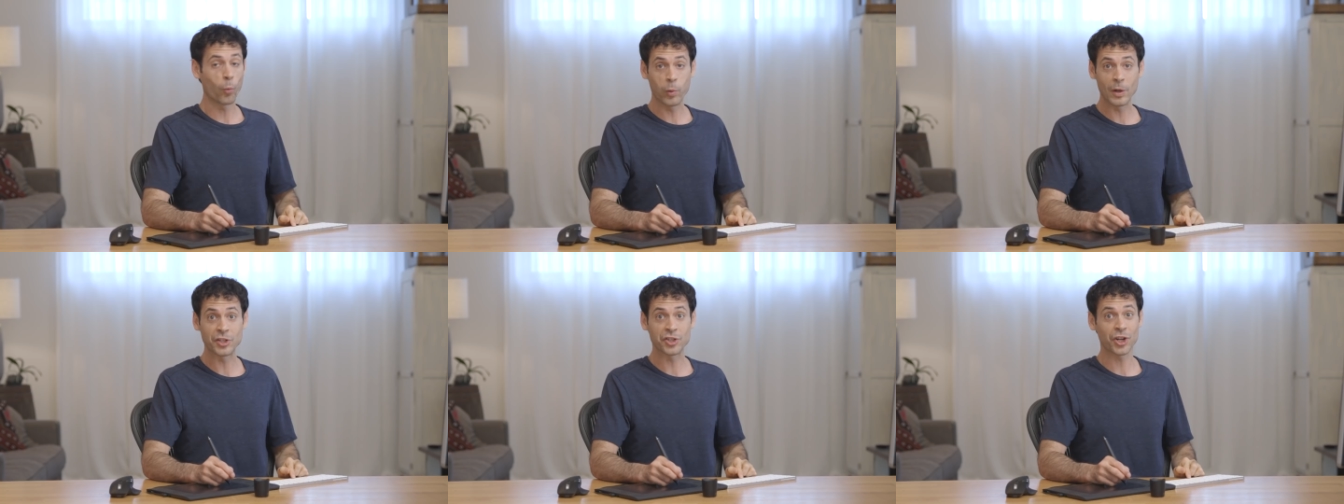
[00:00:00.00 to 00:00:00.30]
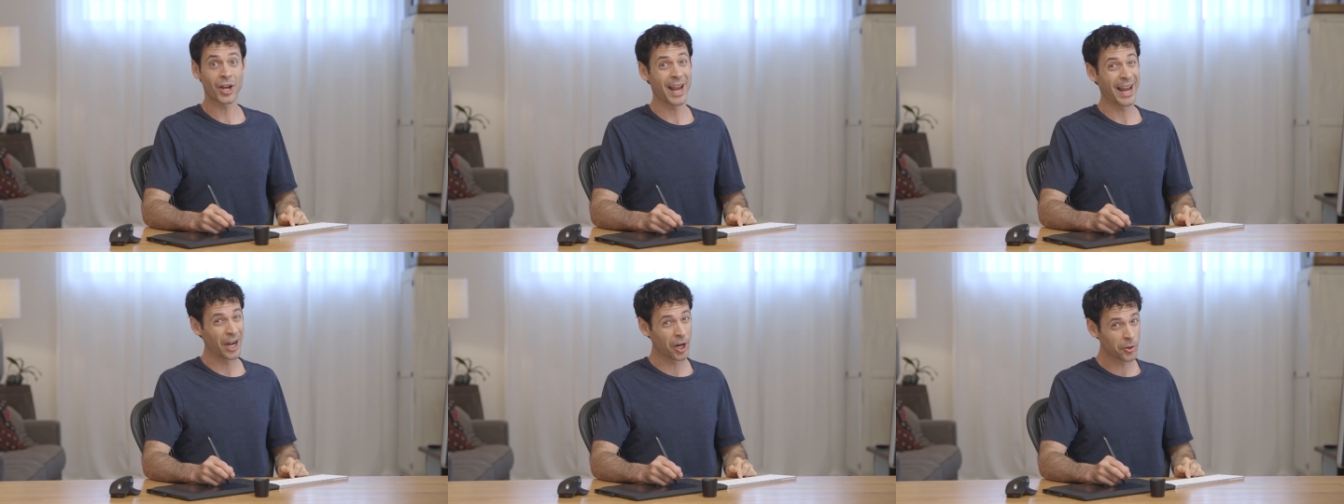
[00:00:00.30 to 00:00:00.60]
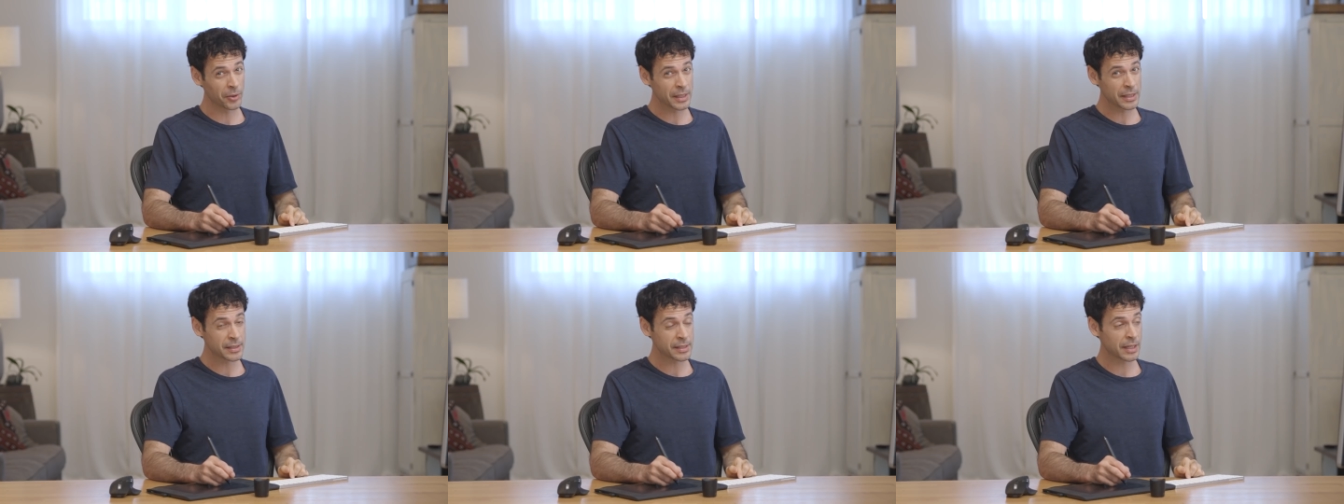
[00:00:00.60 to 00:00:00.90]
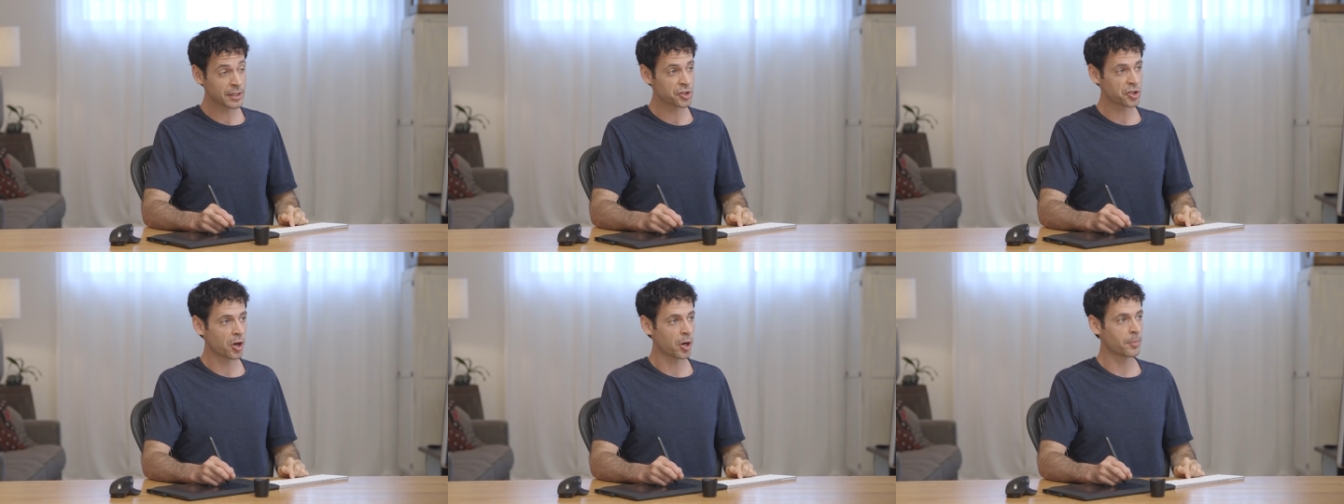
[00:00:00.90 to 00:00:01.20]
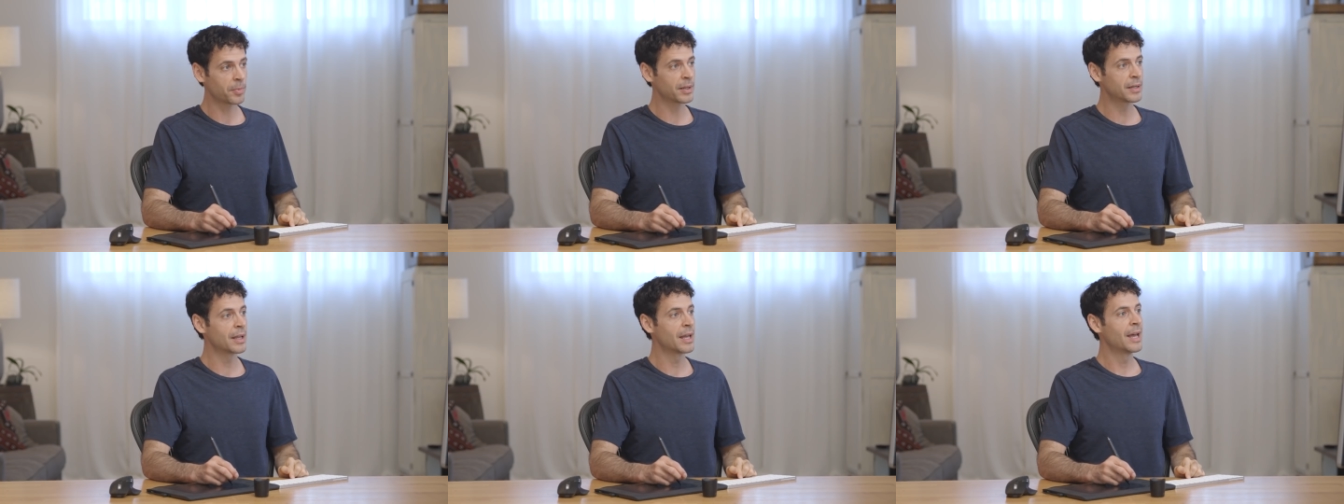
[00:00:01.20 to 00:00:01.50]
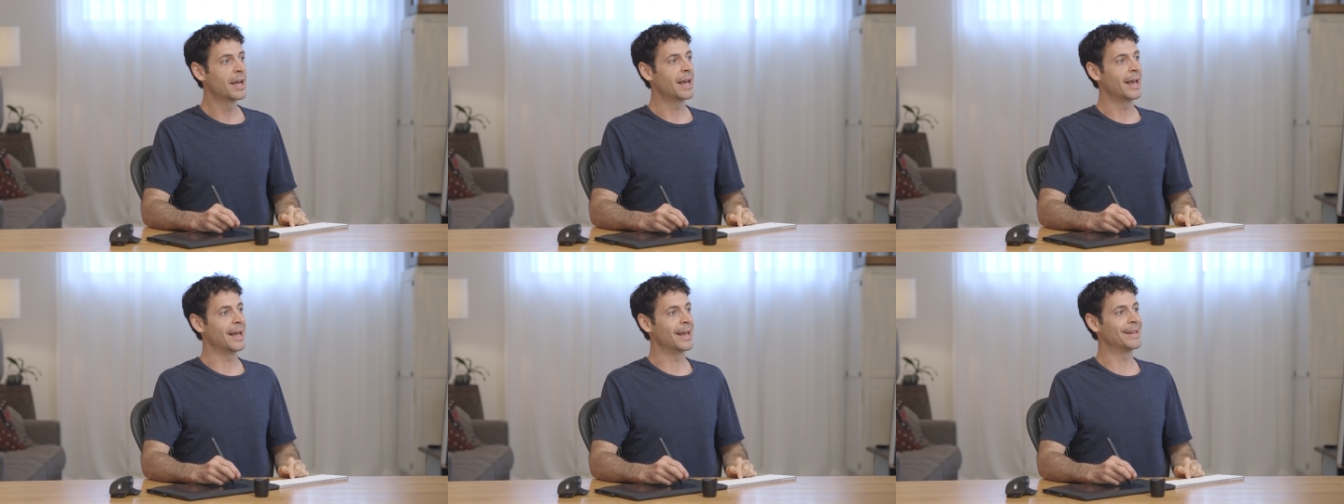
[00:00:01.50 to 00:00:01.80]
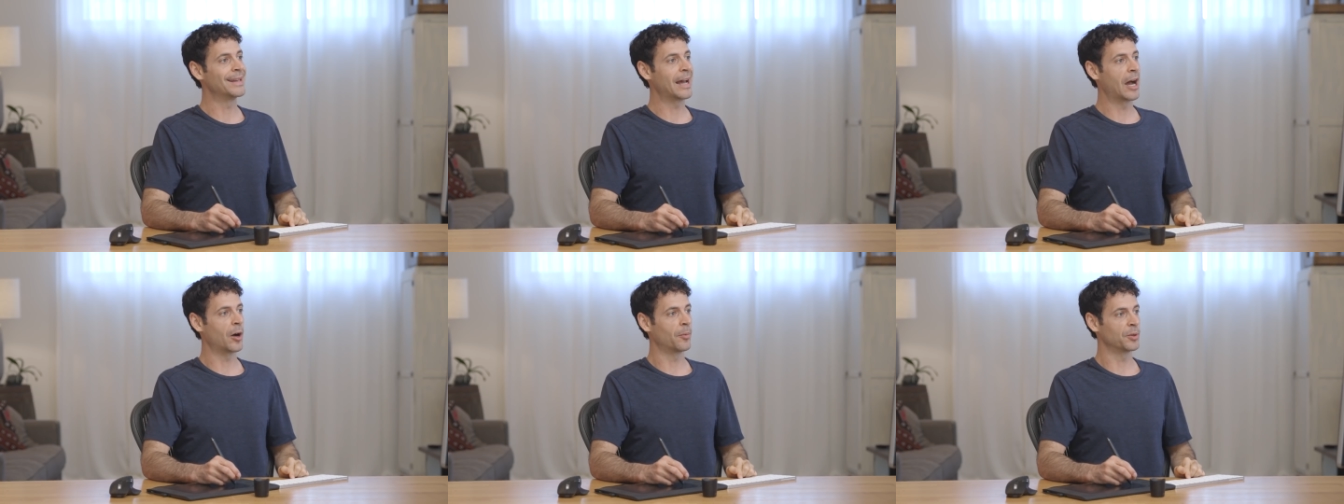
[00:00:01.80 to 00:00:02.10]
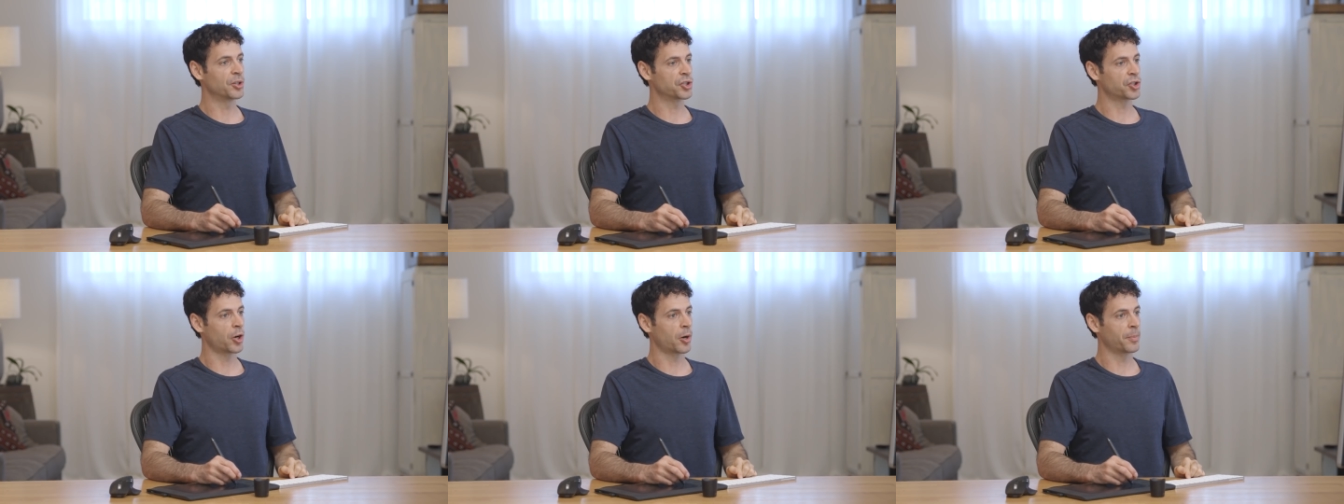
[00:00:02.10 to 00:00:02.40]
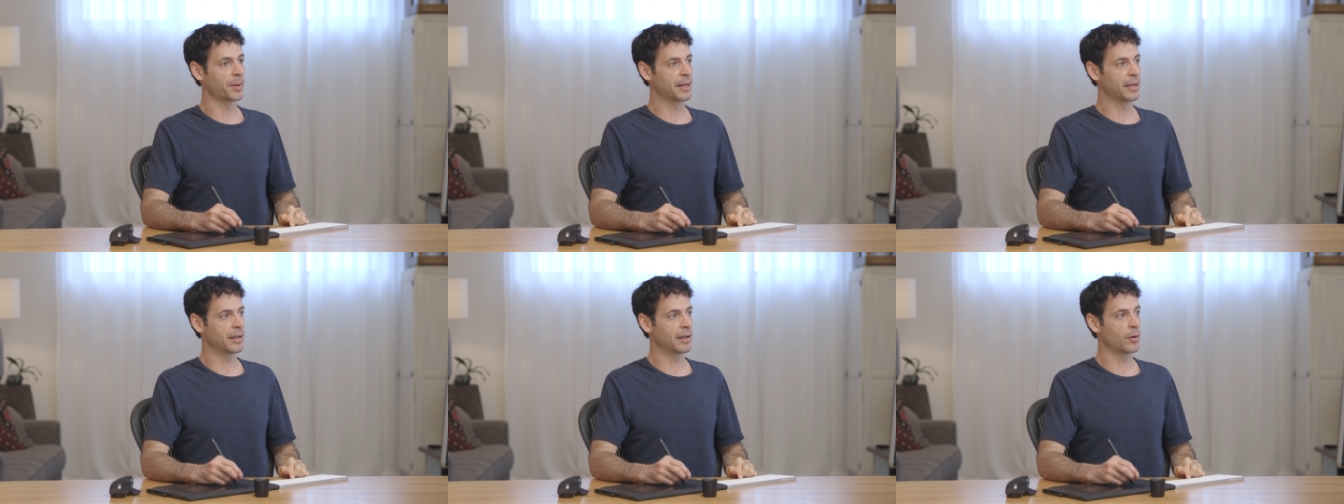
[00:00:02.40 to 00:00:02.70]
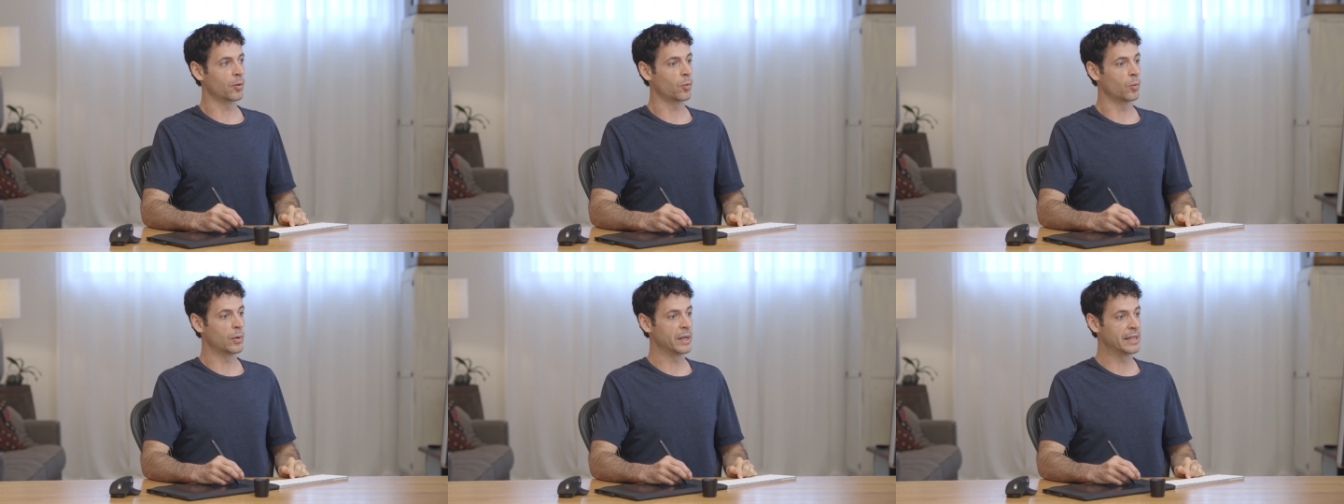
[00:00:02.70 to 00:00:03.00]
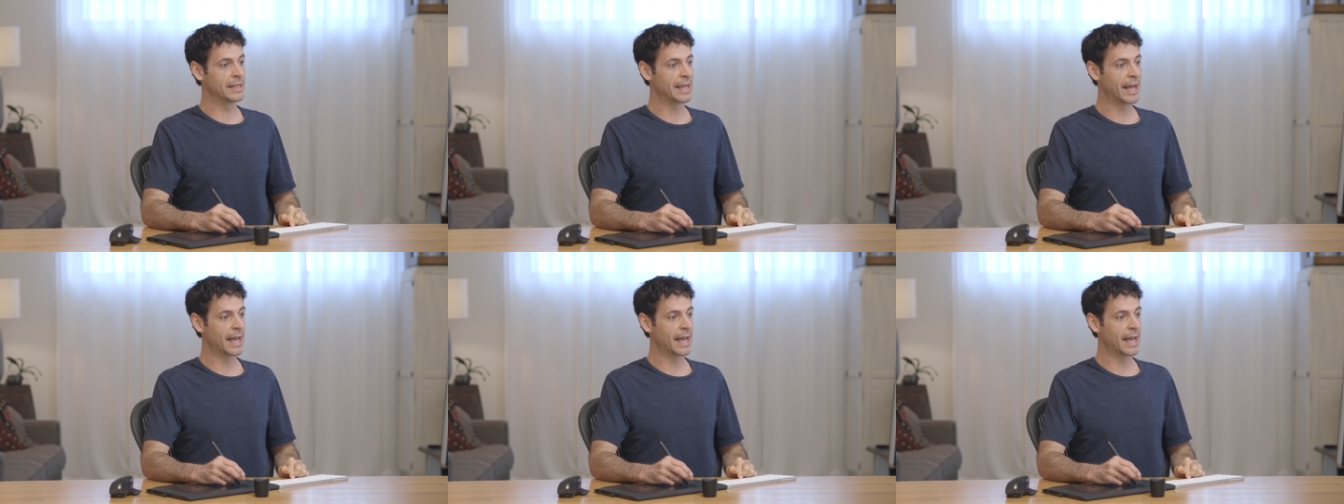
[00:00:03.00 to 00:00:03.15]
which areas get sharpened and how much sharpening we